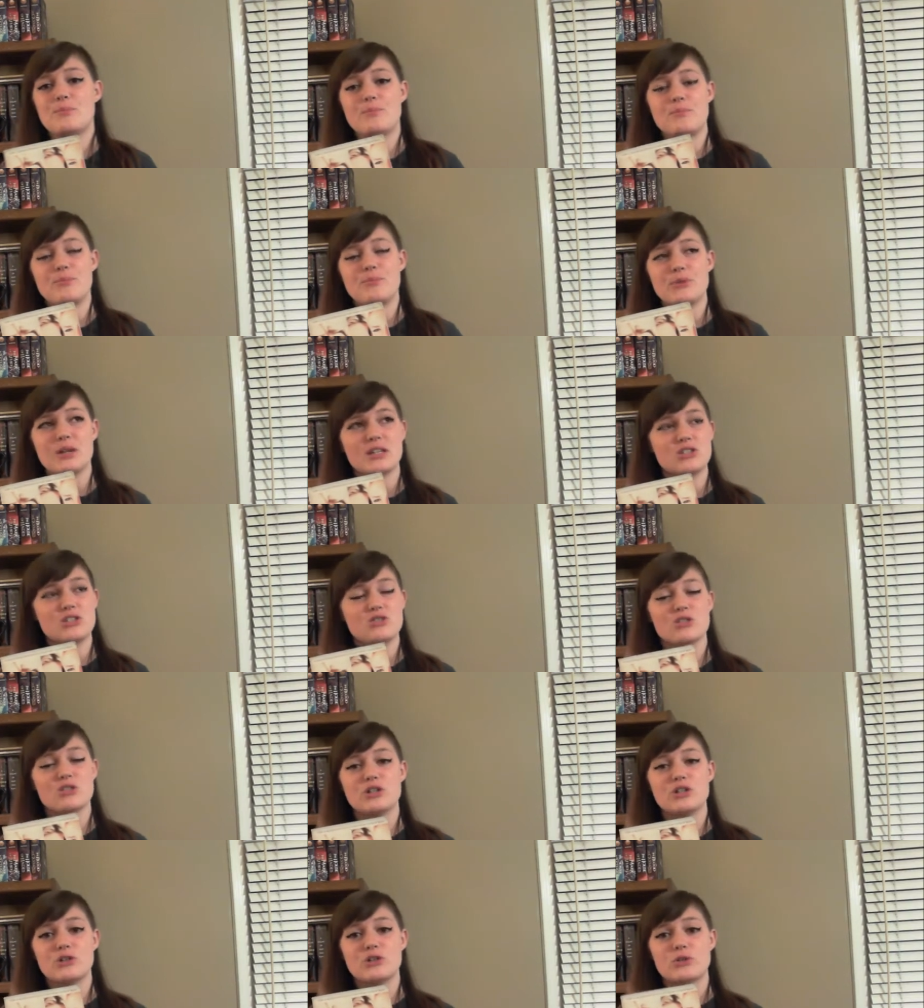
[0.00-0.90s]
pretty
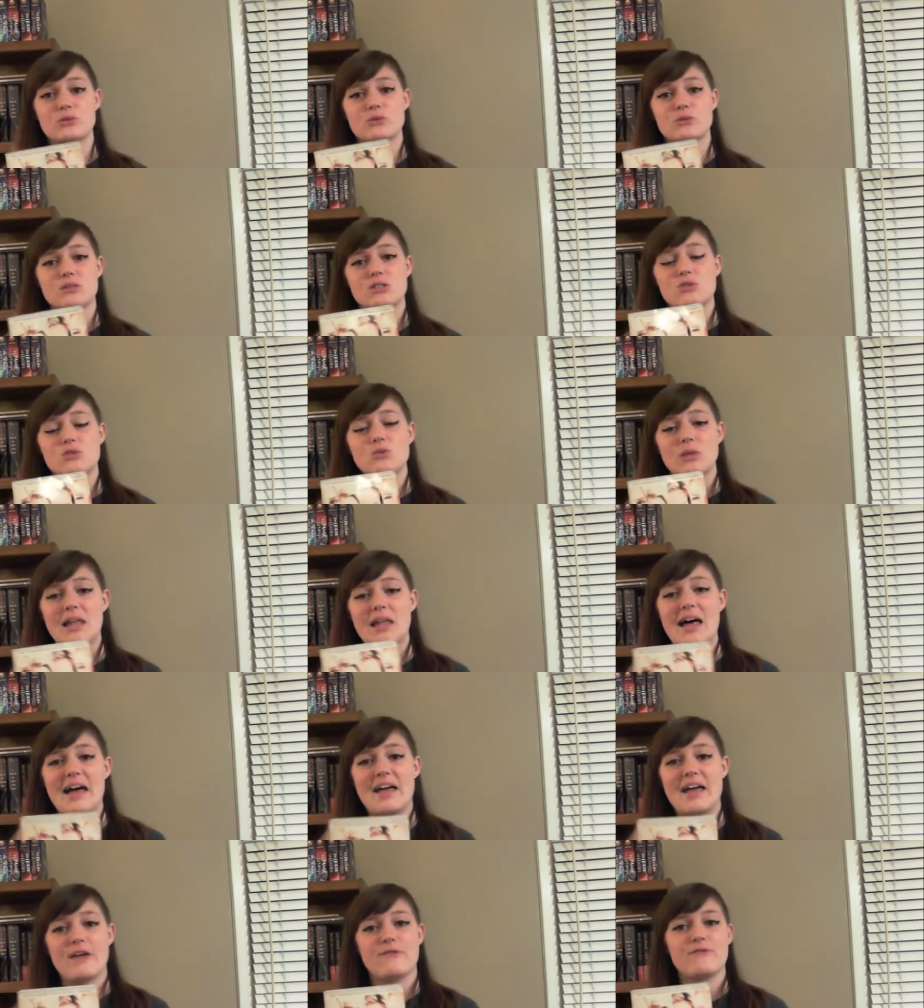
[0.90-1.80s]
true to
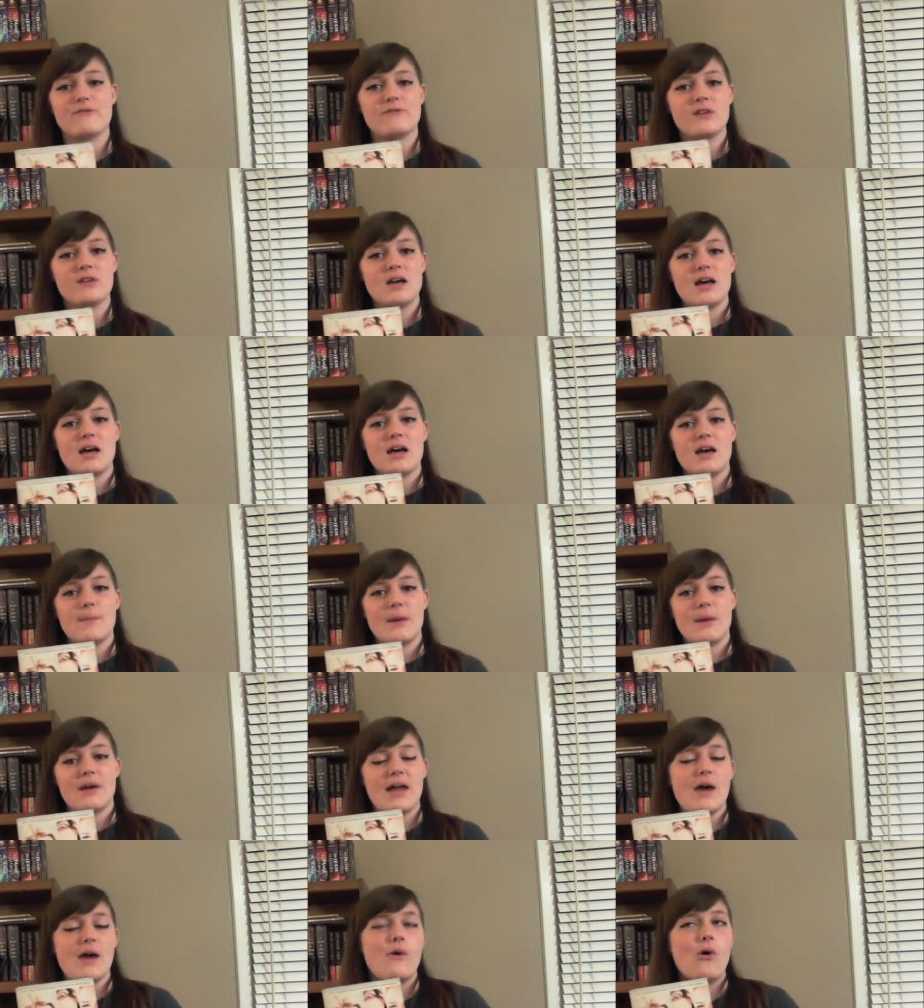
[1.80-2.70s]
life
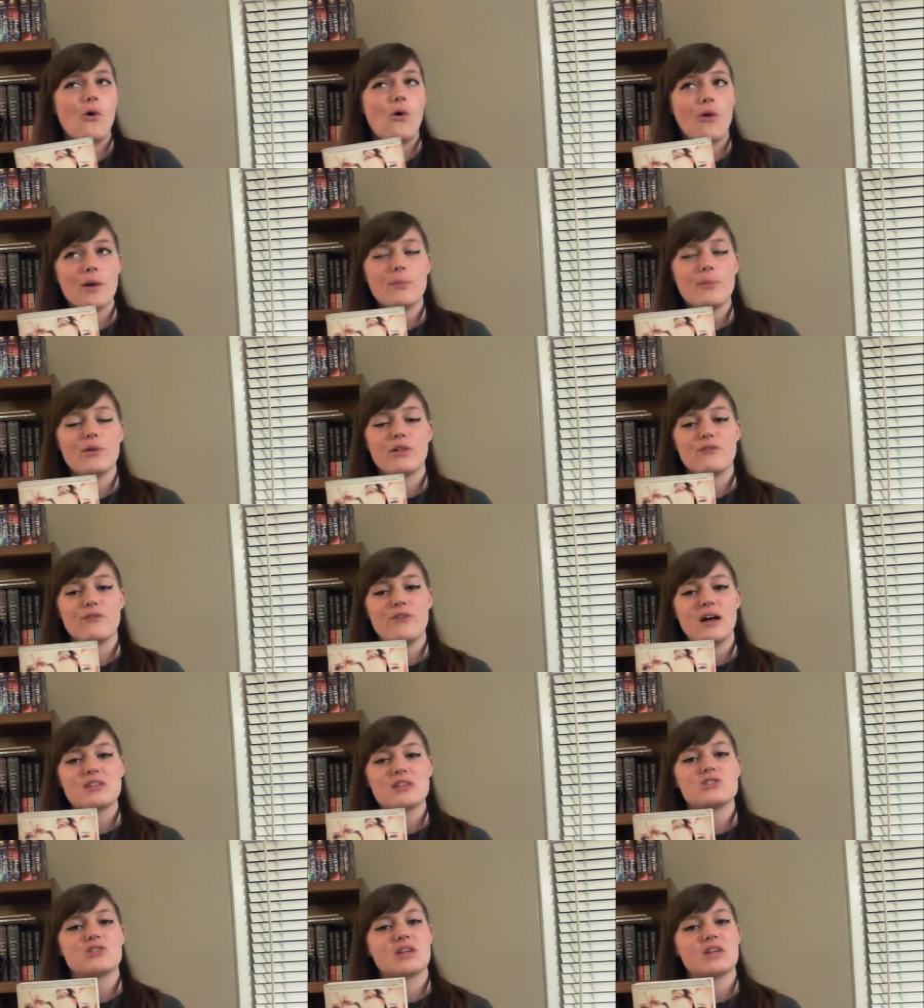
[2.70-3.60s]
about how horrible the
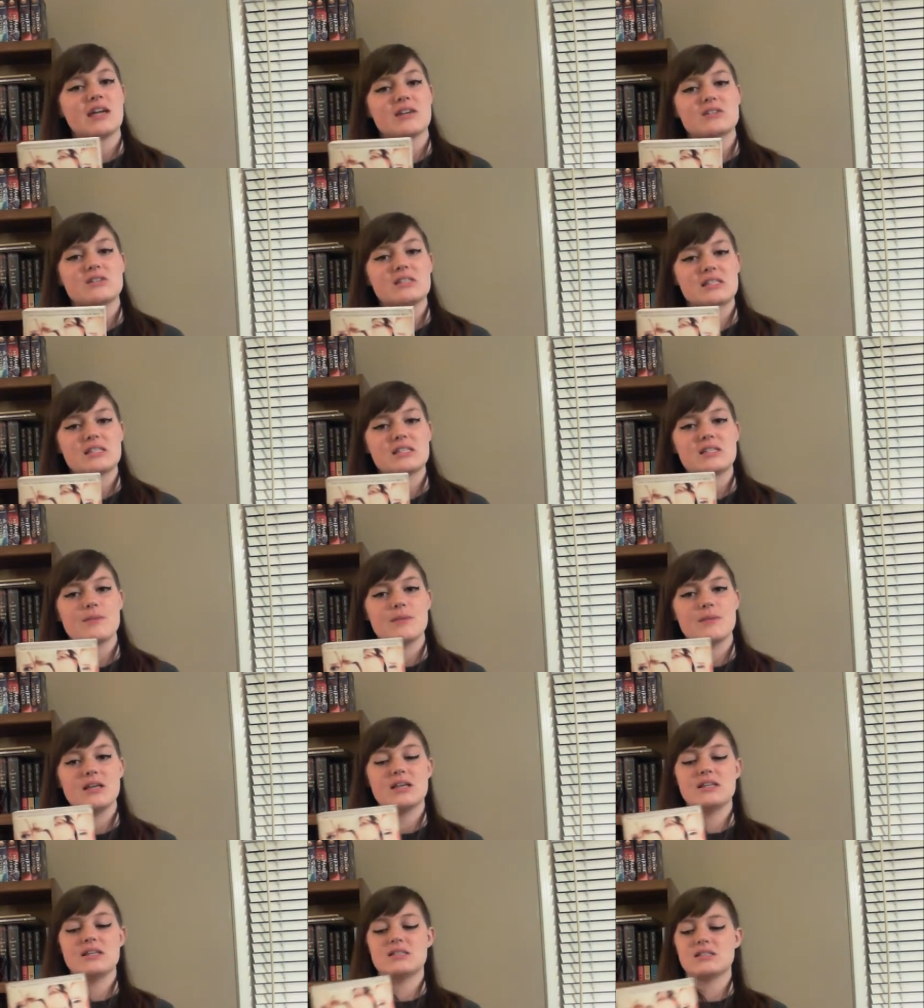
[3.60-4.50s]
foster care system
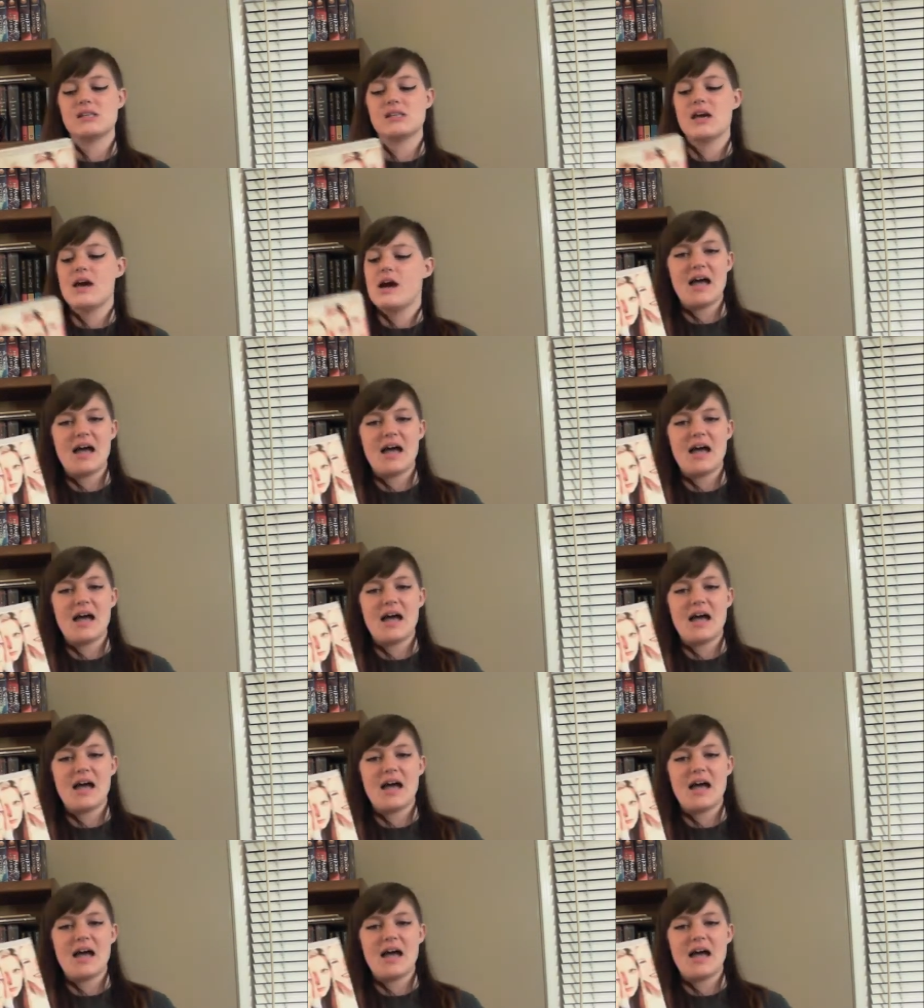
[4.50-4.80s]
is.